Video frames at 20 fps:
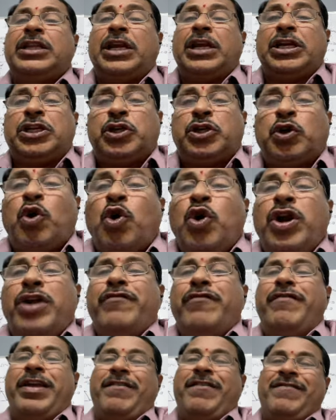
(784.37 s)

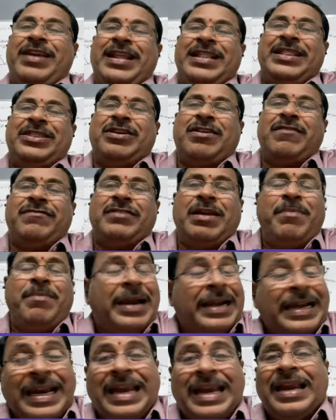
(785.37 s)
threshold wavelength of the
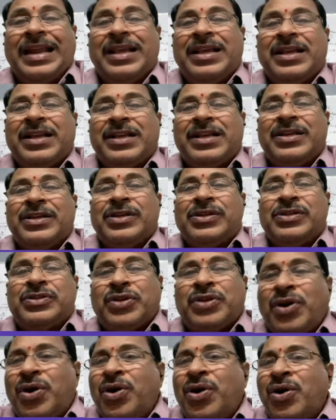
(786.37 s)
metal.
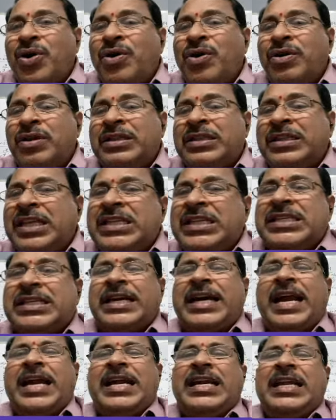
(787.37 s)
So
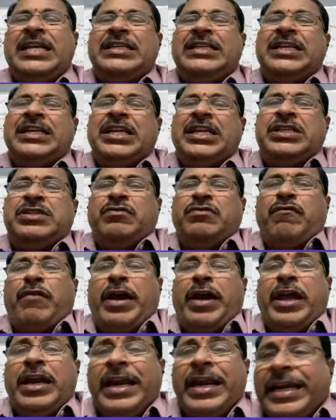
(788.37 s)
this condition is
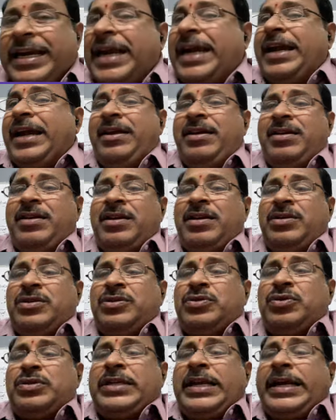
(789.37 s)
violated.
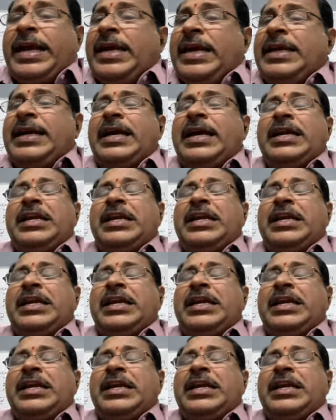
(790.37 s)
So second